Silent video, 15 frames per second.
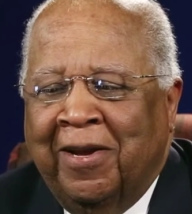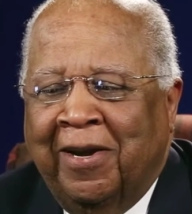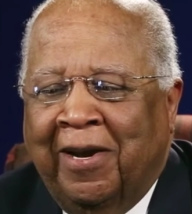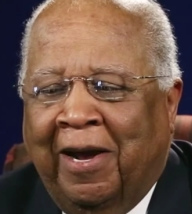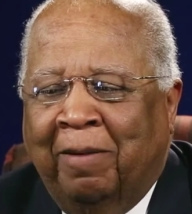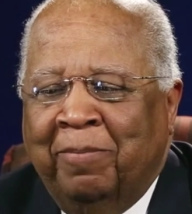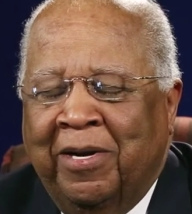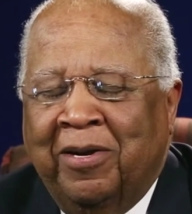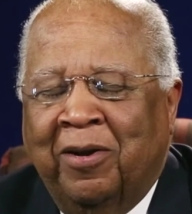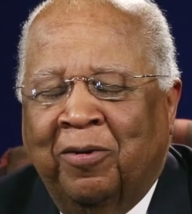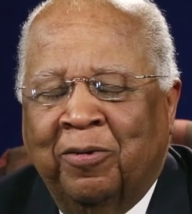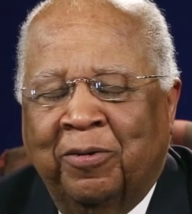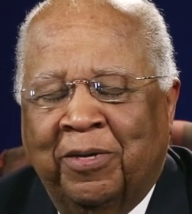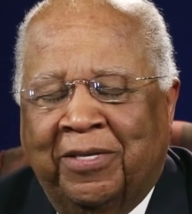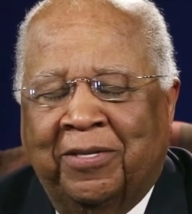And I've been
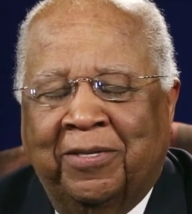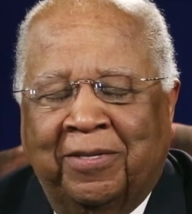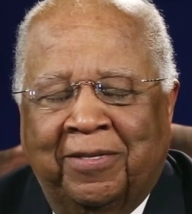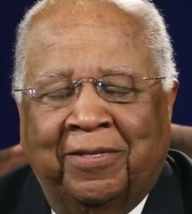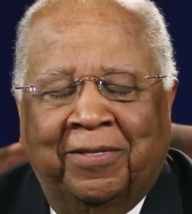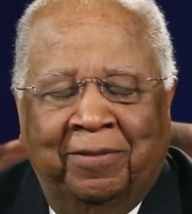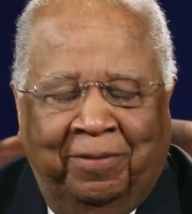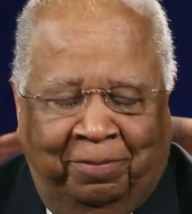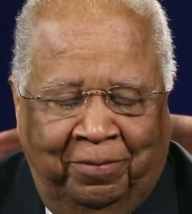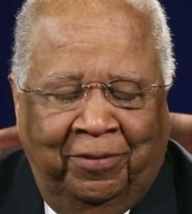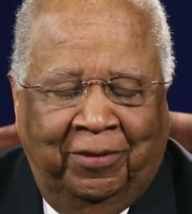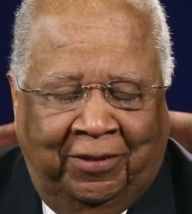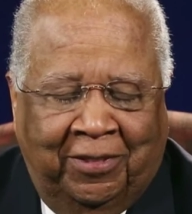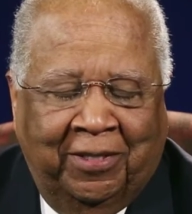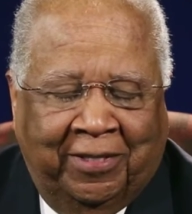known to
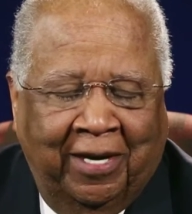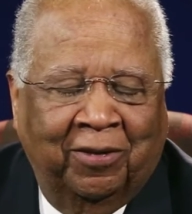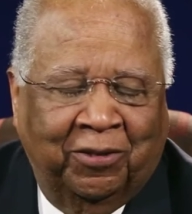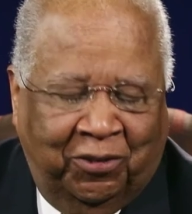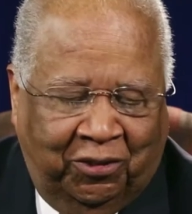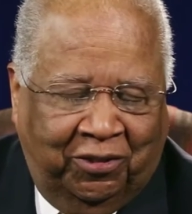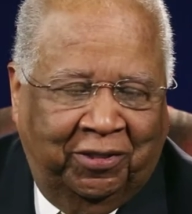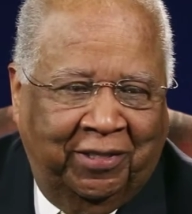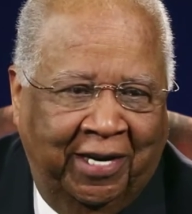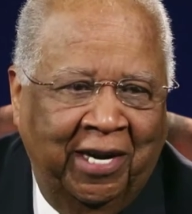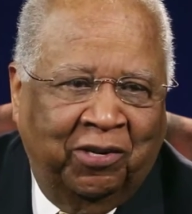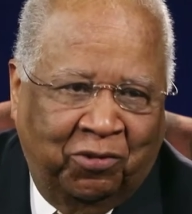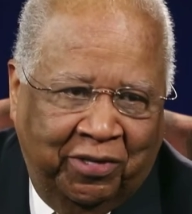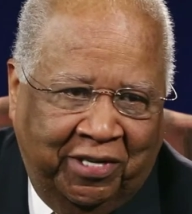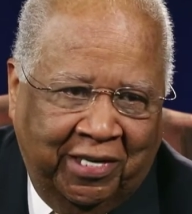tell
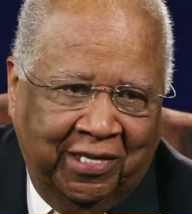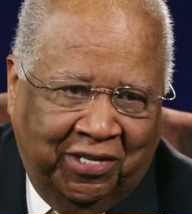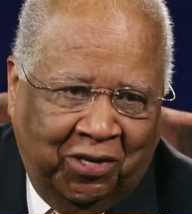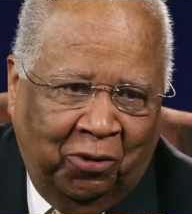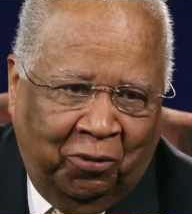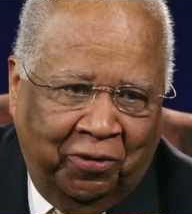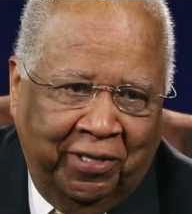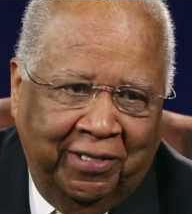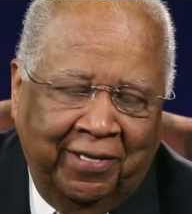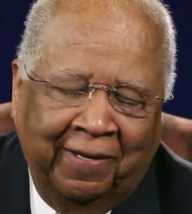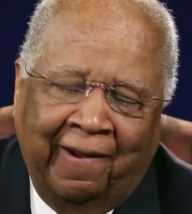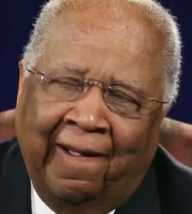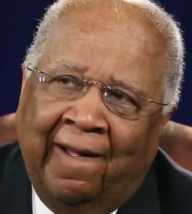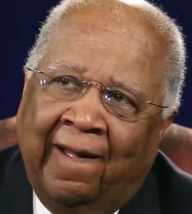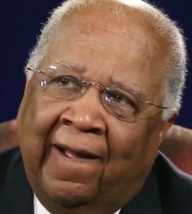interesting stories.
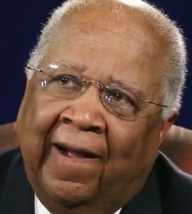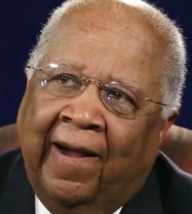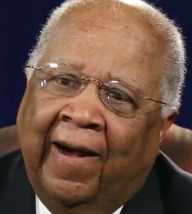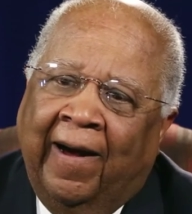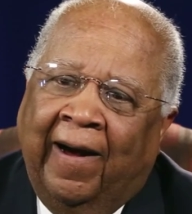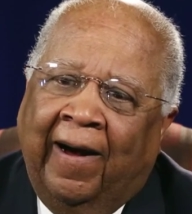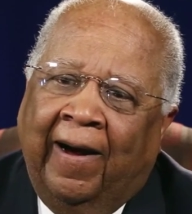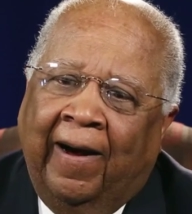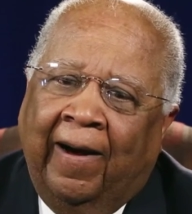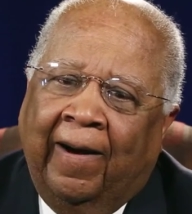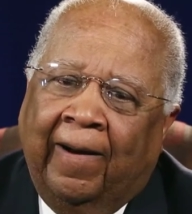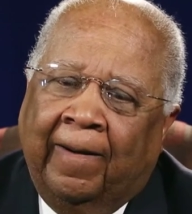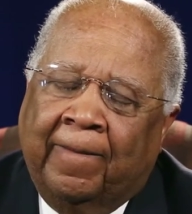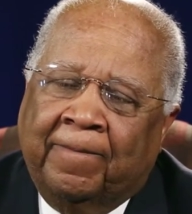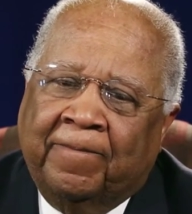
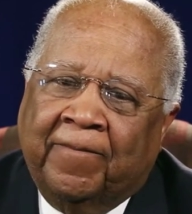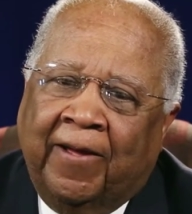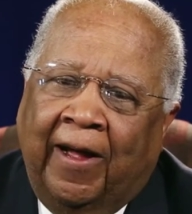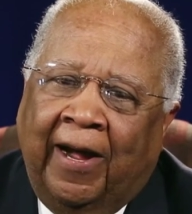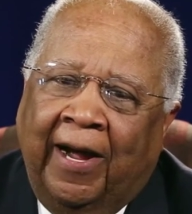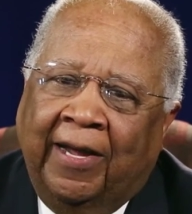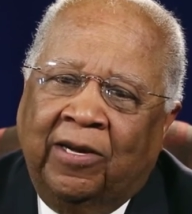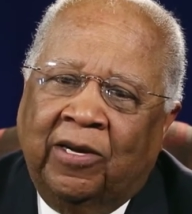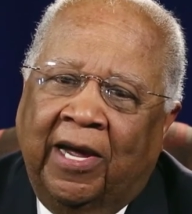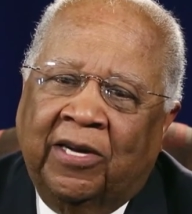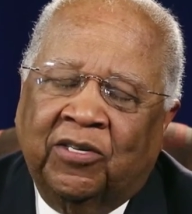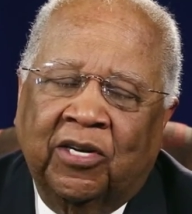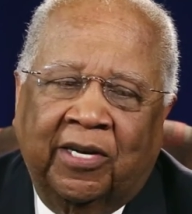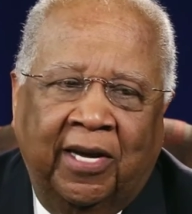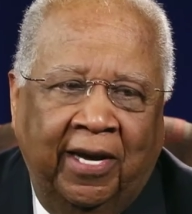As
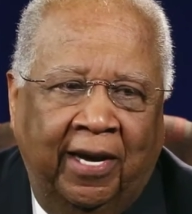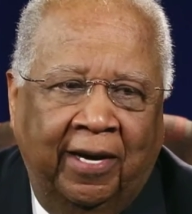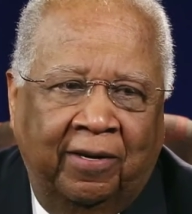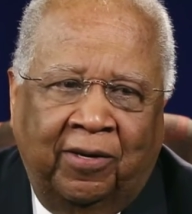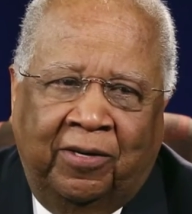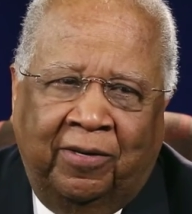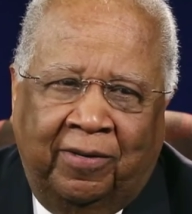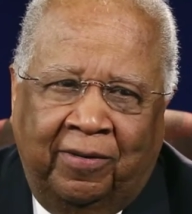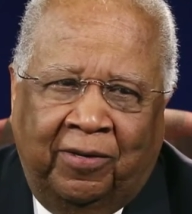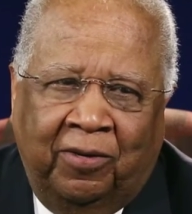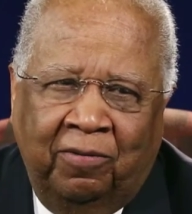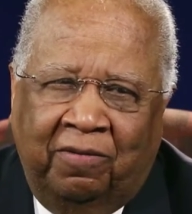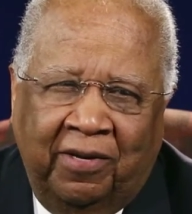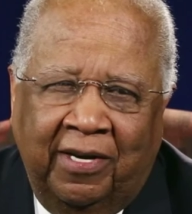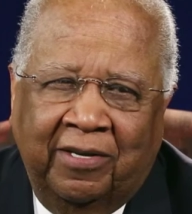a kid,
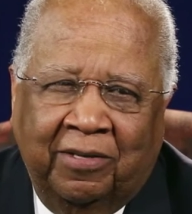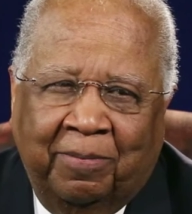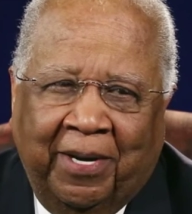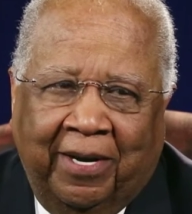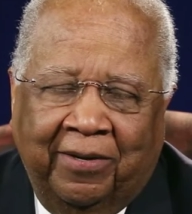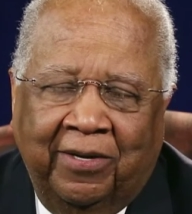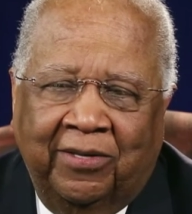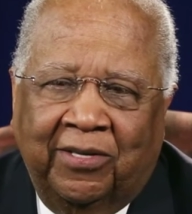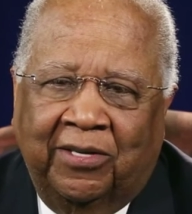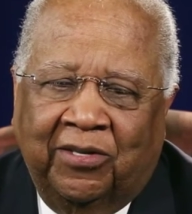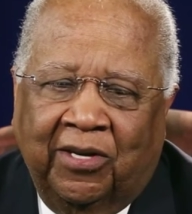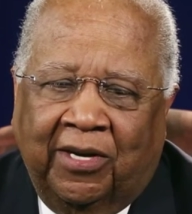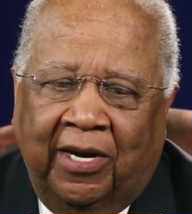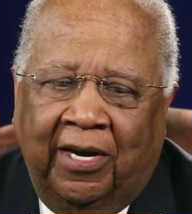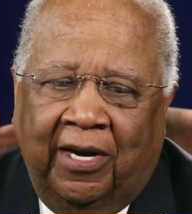two things about this. As
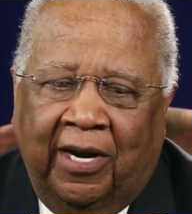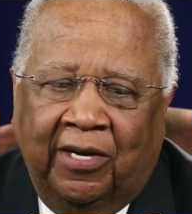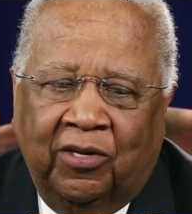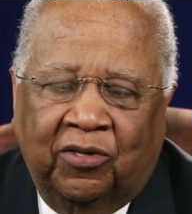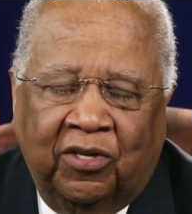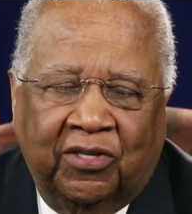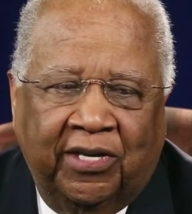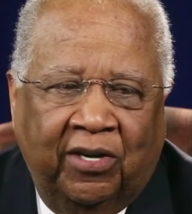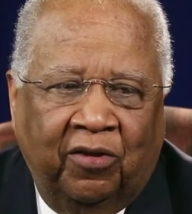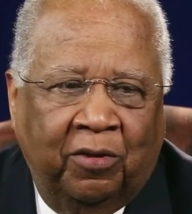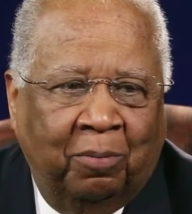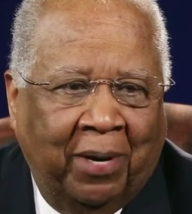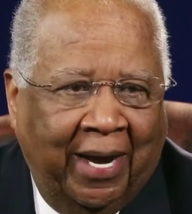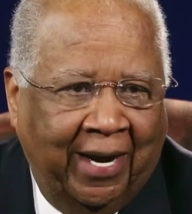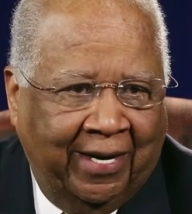a kid, I used to sell
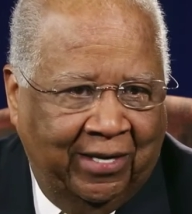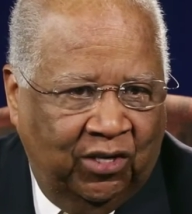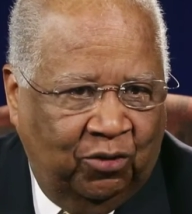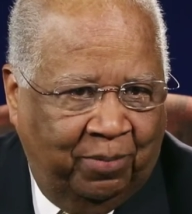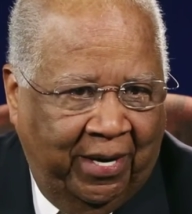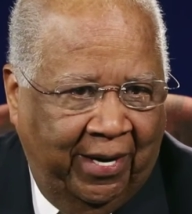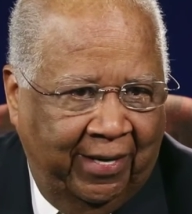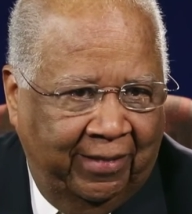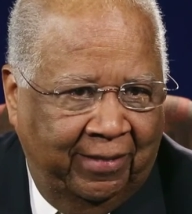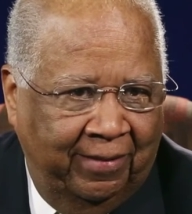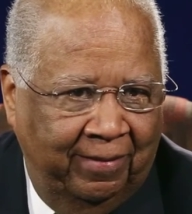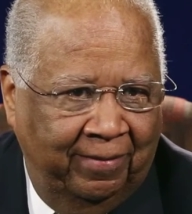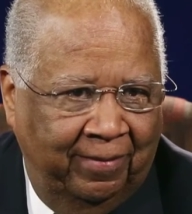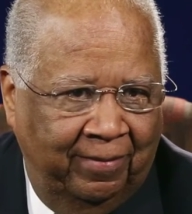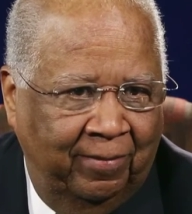the Black Dispatch,
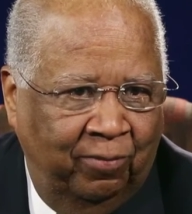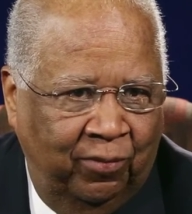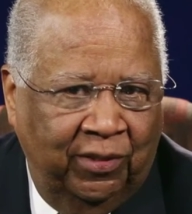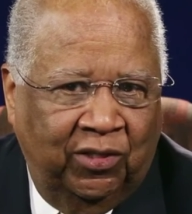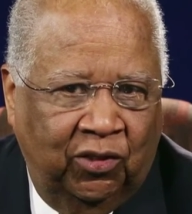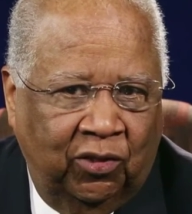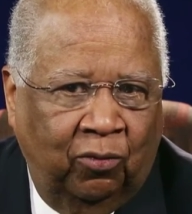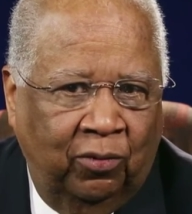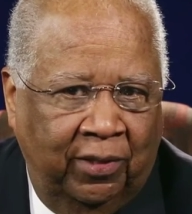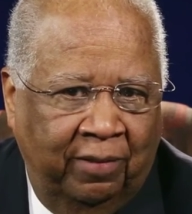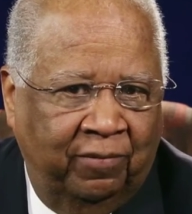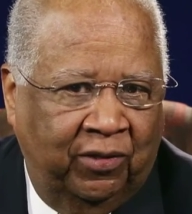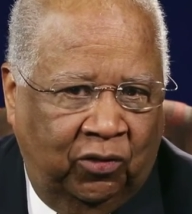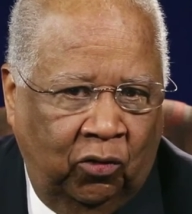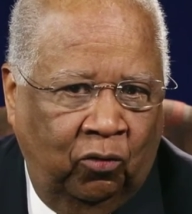which
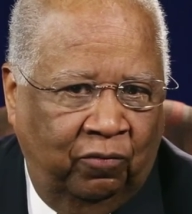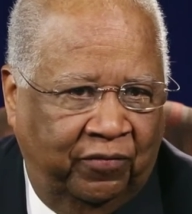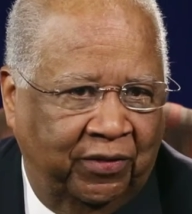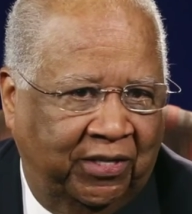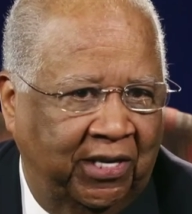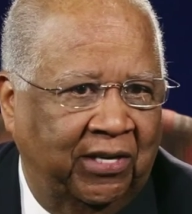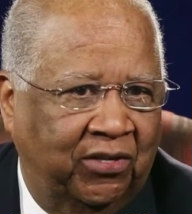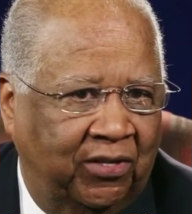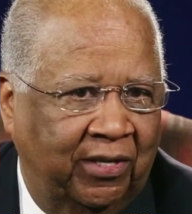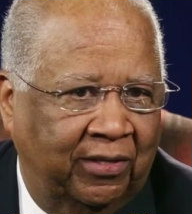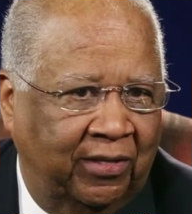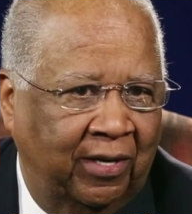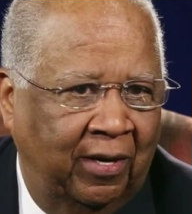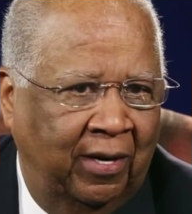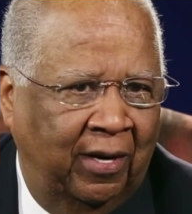sold for 10
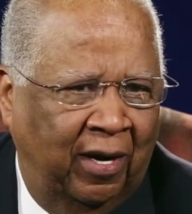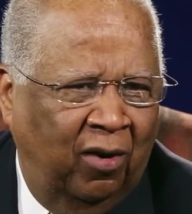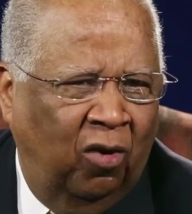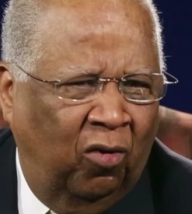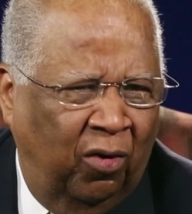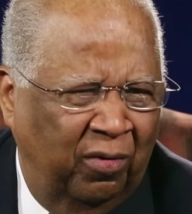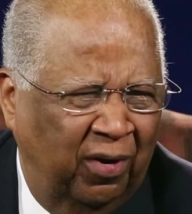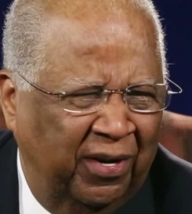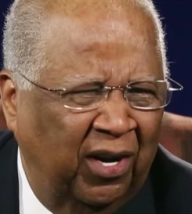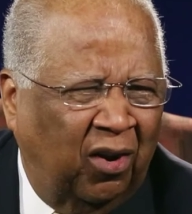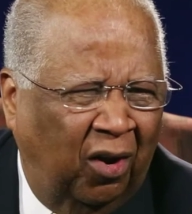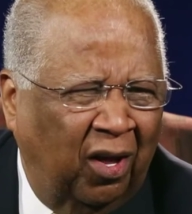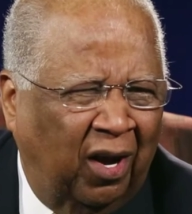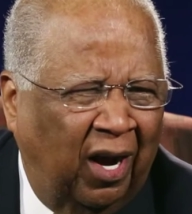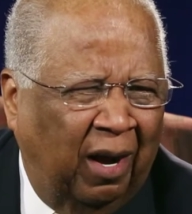cents or a
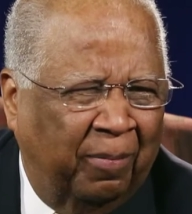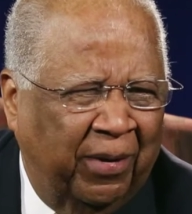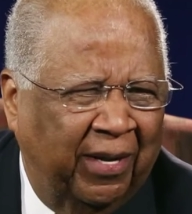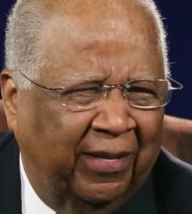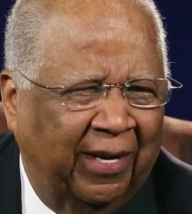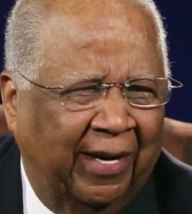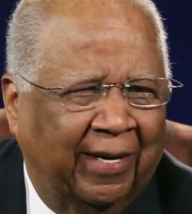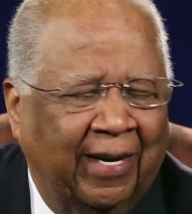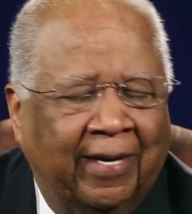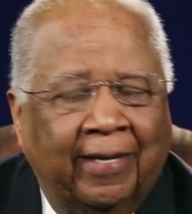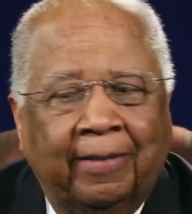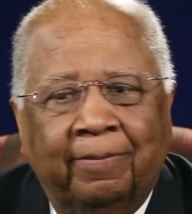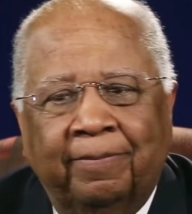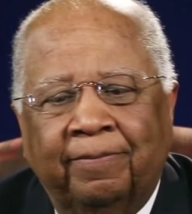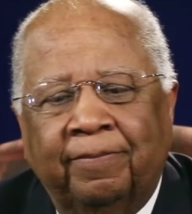nickel a copy at that
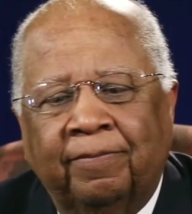time.